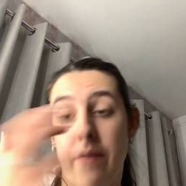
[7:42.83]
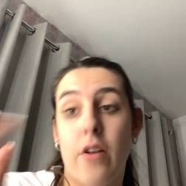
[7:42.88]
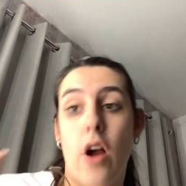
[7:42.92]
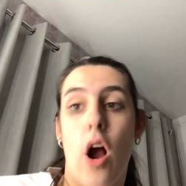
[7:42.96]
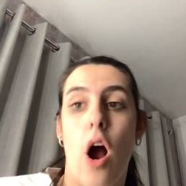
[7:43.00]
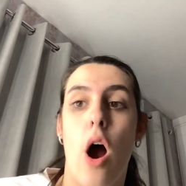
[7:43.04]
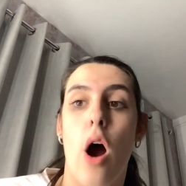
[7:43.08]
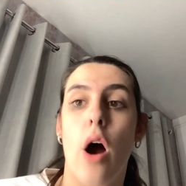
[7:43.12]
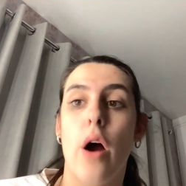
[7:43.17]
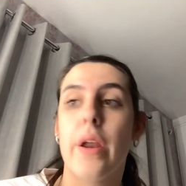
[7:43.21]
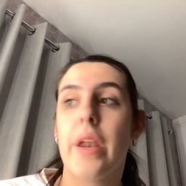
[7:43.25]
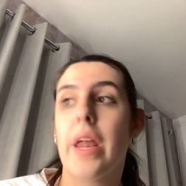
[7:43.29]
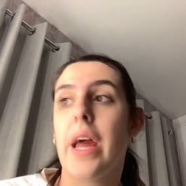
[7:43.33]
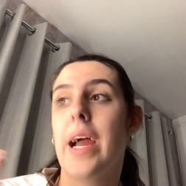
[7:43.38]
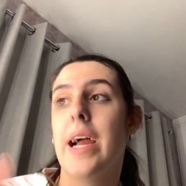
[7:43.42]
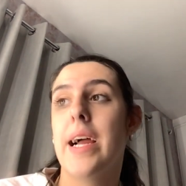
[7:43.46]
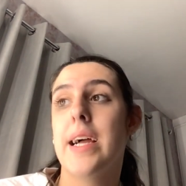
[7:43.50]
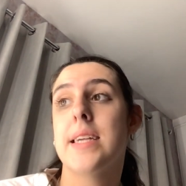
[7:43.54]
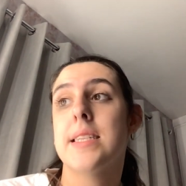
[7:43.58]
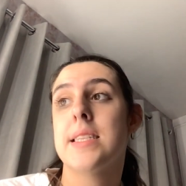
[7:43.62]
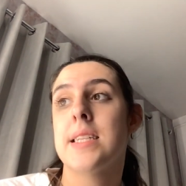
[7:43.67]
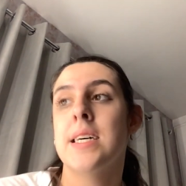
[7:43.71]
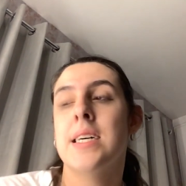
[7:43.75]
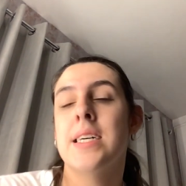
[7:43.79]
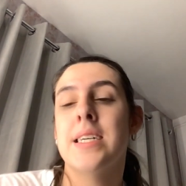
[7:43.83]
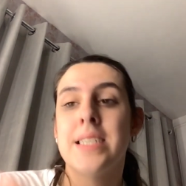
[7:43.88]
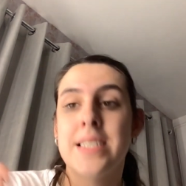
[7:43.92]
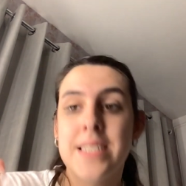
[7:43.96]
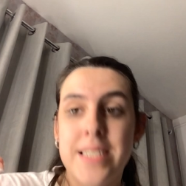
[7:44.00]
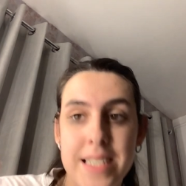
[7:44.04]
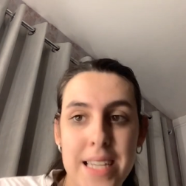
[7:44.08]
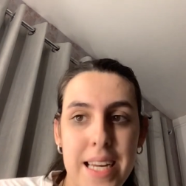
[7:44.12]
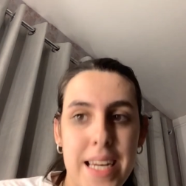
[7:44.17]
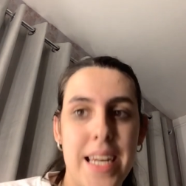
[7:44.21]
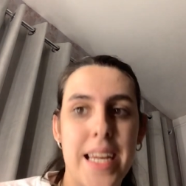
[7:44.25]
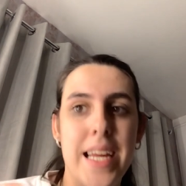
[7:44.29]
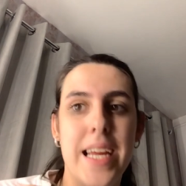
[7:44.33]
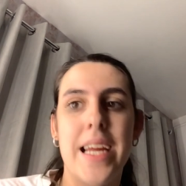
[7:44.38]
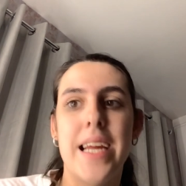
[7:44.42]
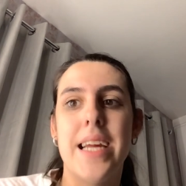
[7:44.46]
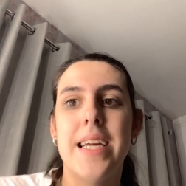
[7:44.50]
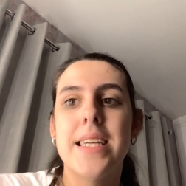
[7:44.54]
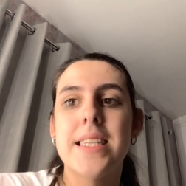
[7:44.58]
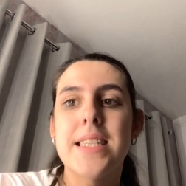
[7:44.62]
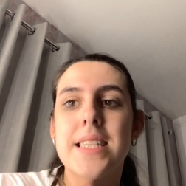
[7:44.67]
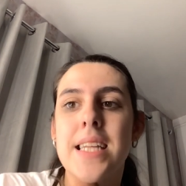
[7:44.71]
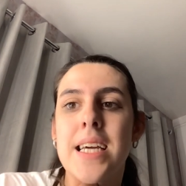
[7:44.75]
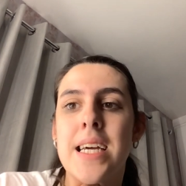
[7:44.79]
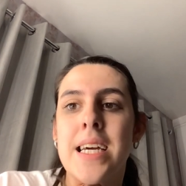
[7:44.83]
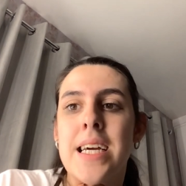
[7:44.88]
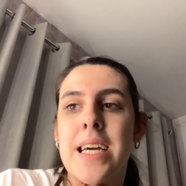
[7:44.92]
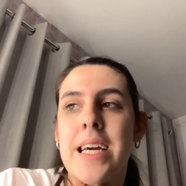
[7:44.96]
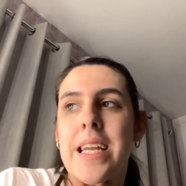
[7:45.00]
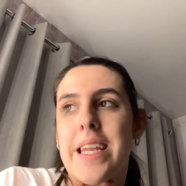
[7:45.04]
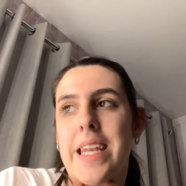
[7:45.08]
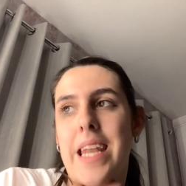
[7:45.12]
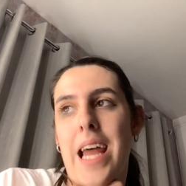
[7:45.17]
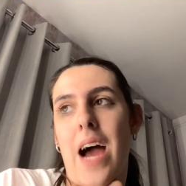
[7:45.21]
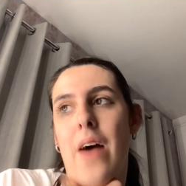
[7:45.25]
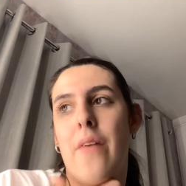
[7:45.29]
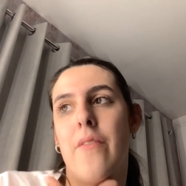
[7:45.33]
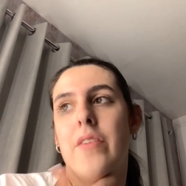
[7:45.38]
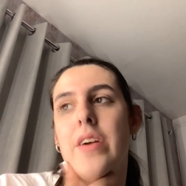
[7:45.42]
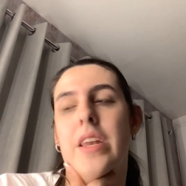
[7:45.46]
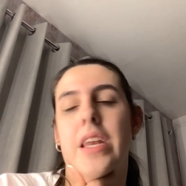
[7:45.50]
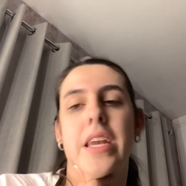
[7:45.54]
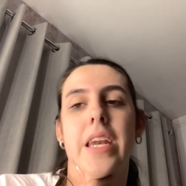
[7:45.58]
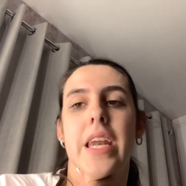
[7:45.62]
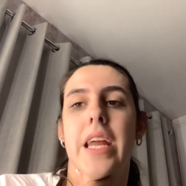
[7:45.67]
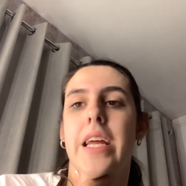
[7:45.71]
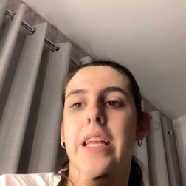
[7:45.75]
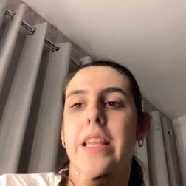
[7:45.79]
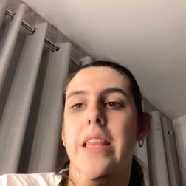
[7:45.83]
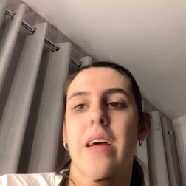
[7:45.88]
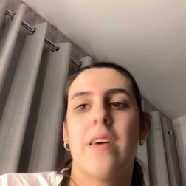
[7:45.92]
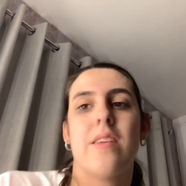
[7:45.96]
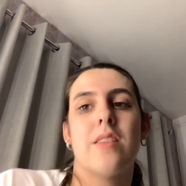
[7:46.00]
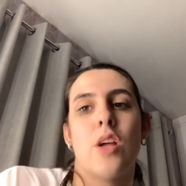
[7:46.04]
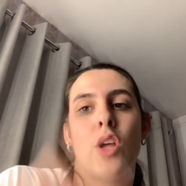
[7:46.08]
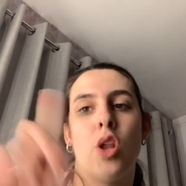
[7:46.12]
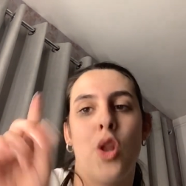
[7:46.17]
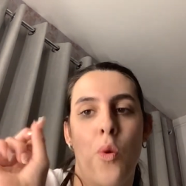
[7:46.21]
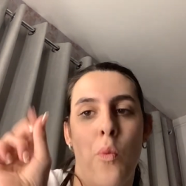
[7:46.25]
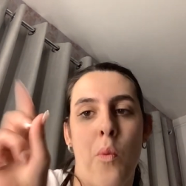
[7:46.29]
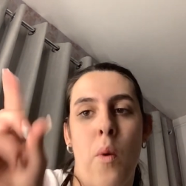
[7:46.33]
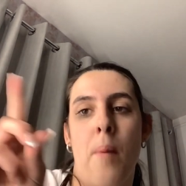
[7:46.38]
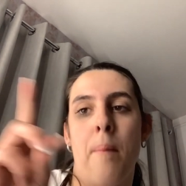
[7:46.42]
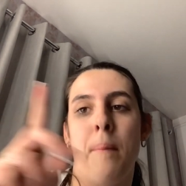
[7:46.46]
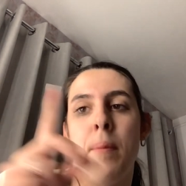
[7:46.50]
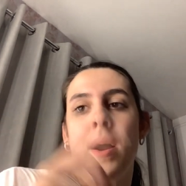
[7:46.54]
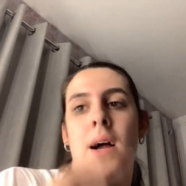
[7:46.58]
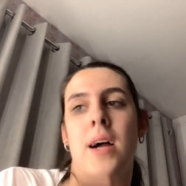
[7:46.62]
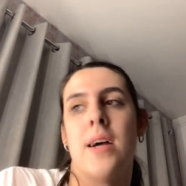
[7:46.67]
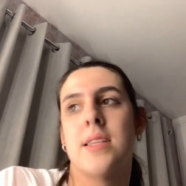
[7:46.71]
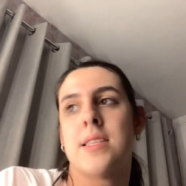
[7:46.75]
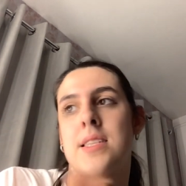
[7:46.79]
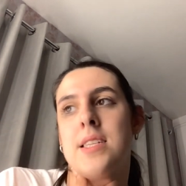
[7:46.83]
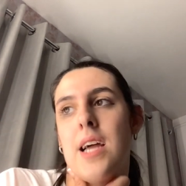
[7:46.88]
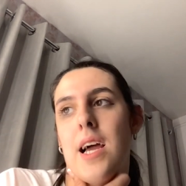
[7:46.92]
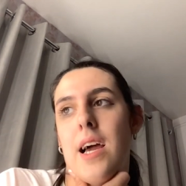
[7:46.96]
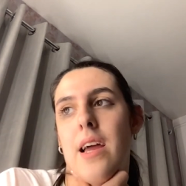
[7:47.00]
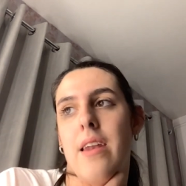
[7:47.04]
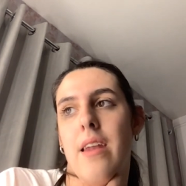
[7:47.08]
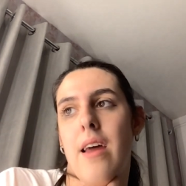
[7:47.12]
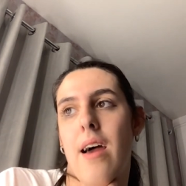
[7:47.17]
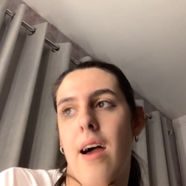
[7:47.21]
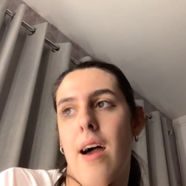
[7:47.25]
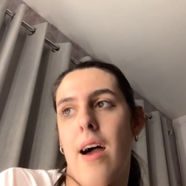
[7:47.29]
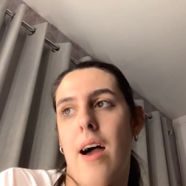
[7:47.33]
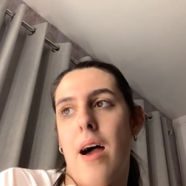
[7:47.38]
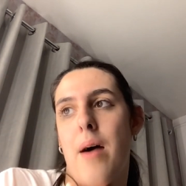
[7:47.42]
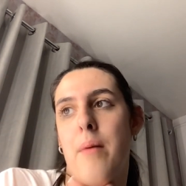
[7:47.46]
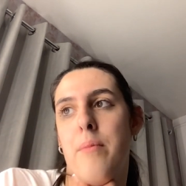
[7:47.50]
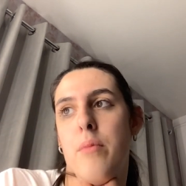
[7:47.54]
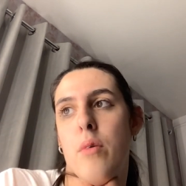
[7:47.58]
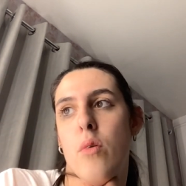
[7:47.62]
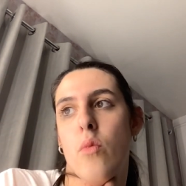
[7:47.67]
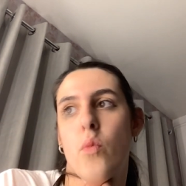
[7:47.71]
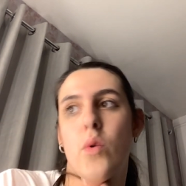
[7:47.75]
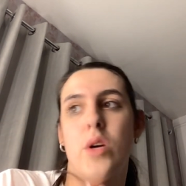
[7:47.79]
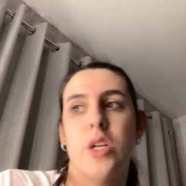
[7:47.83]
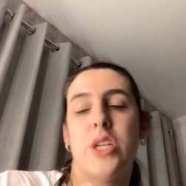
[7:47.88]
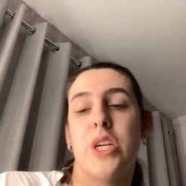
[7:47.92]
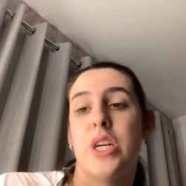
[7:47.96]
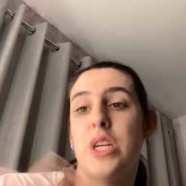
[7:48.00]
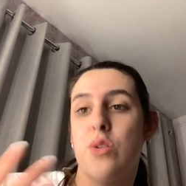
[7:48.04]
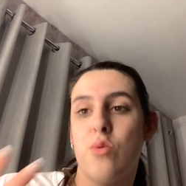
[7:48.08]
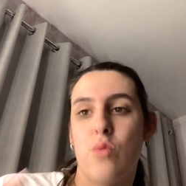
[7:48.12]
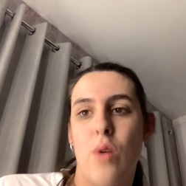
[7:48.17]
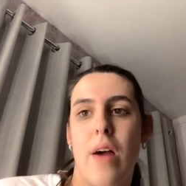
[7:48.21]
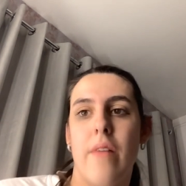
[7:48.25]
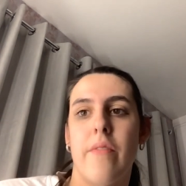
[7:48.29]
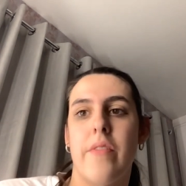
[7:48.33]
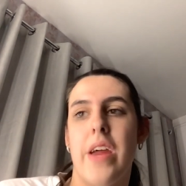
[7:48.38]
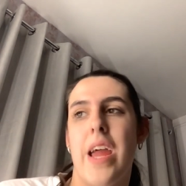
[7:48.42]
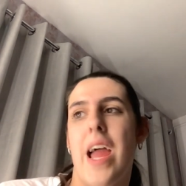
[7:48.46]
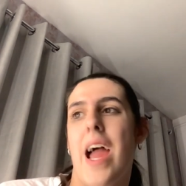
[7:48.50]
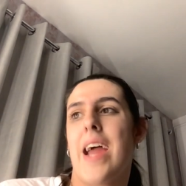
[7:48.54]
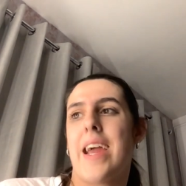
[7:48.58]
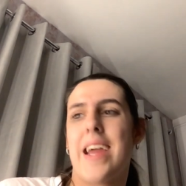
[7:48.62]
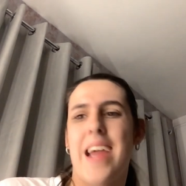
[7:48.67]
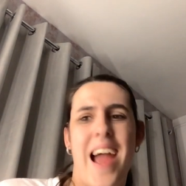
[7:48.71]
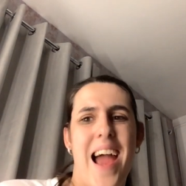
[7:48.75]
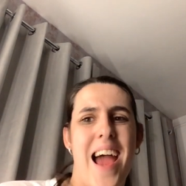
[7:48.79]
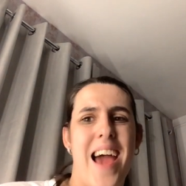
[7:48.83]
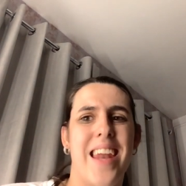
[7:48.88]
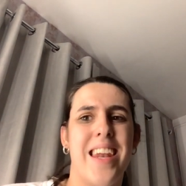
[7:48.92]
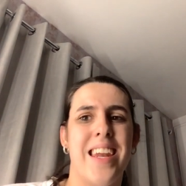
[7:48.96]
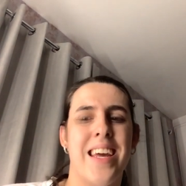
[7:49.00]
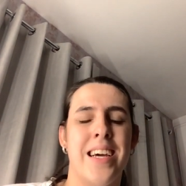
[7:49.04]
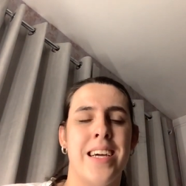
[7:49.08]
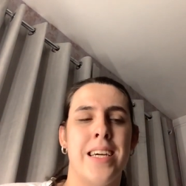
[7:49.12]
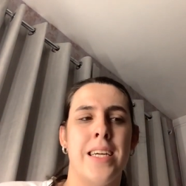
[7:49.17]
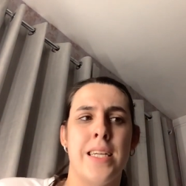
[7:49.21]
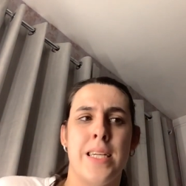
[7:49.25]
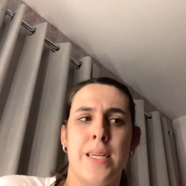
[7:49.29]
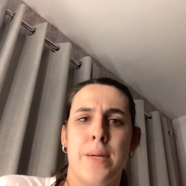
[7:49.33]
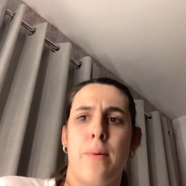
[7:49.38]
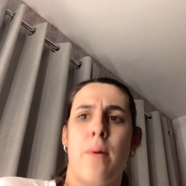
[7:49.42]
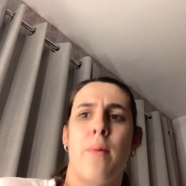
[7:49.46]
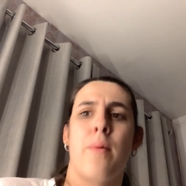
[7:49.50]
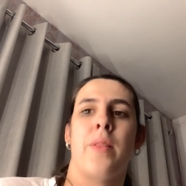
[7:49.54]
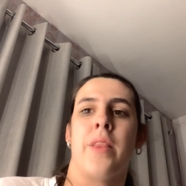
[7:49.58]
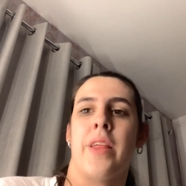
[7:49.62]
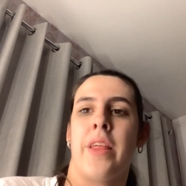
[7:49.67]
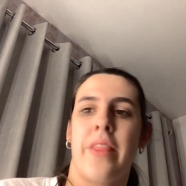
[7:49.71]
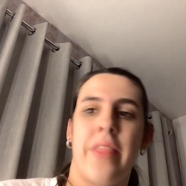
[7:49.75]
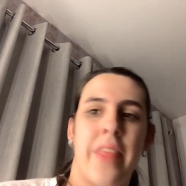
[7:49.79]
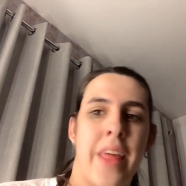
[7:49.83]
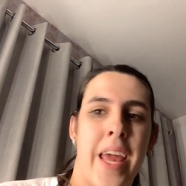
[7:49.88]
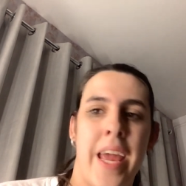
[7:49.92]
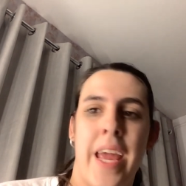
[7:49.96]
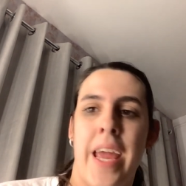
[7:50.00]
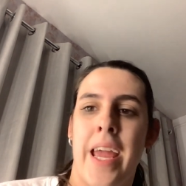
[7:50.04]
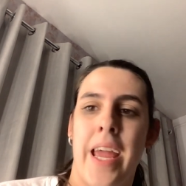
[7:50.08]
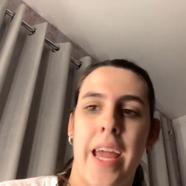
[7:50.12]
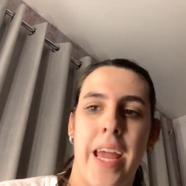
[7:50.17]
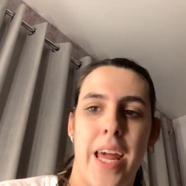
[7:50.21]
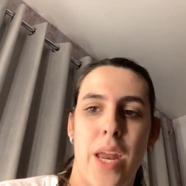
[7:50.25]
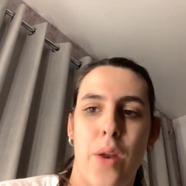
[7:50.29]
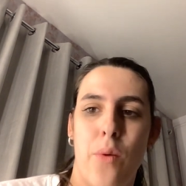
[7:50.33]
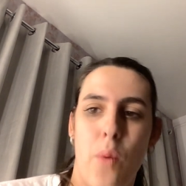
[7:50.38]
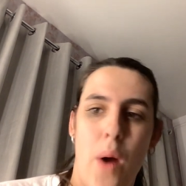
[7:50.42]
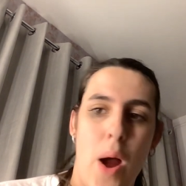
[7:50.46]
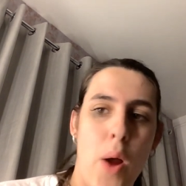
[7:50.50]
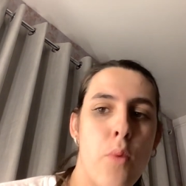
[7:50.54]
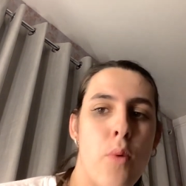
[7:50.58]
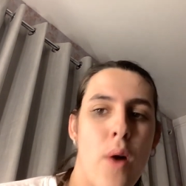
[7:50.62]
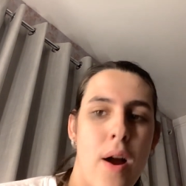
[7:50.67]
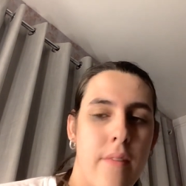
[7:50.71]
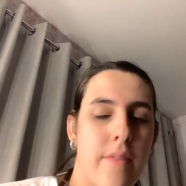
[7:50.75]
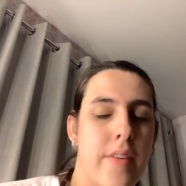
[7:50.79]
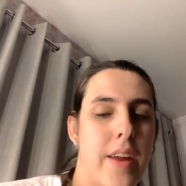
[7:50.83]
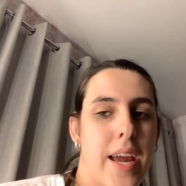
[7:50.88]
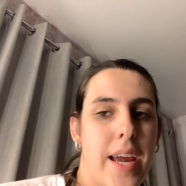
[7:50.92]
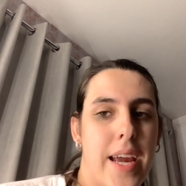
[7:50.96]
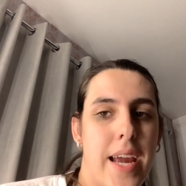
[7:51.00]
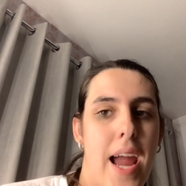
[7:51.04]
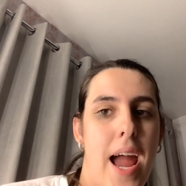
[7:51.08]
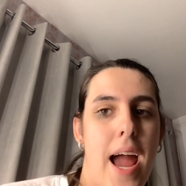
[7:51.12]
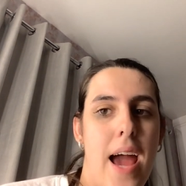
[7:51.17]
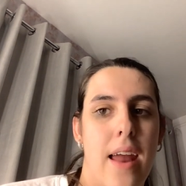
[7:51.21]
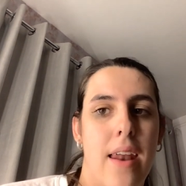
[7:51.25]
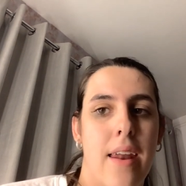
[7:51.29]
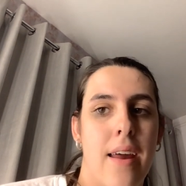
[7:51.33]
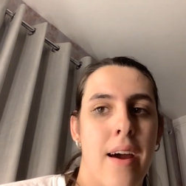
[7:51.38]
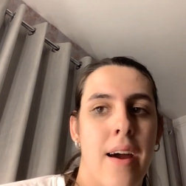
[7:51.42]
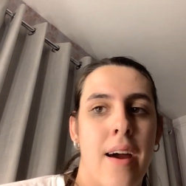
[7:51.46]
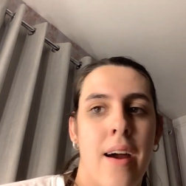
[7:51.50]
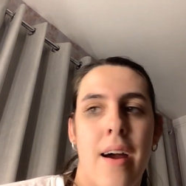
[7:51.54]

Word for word: got is Denise. Now for Denise, er there's only one person, um, which is Ravi again. So I was thinking, why Ravi again?